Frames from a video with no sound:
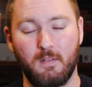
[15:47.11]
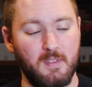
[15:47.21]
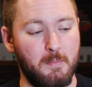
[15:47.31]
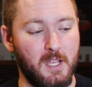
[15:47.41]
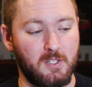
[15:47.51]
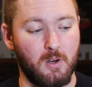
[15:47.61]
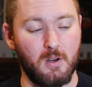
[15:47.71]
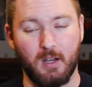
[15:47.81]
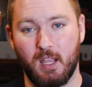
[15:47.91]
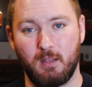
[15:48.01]
of the best
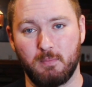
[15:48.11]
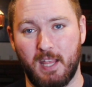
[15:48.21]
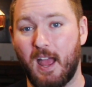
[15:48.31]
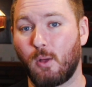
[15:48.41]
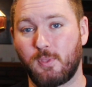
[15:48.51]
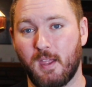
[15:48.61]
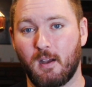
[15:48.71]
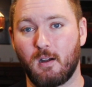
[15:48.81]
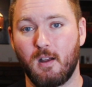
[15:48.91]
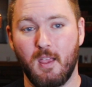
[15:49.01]
horror games out
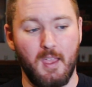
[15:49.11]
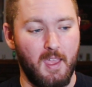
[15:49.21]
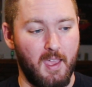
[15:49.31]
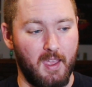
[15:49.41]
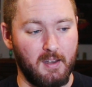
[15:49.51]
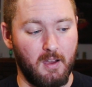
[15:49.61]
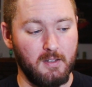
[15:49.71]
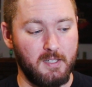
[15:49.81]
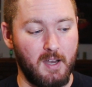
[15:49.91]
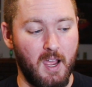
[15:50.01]
there, and
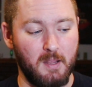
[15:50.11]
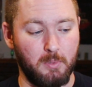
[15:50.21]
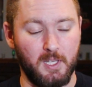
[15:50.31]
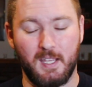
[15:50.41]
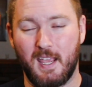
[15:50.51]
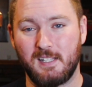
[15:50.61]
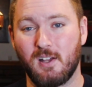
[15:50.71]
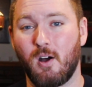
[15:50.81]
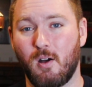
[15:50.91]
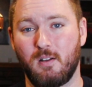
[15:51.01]
undeniably a
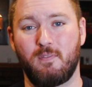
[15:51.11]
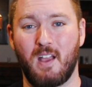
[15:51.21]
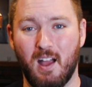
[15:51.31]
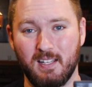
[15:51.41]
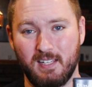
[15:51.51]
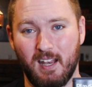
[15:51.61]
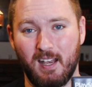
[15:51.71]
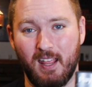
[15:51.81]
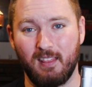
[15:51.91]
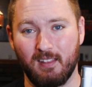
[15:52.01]
ton of content
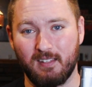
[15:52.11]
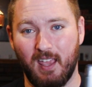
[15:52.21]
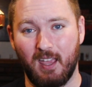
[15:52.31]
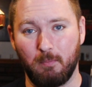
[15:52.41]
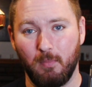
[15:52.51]
in this game.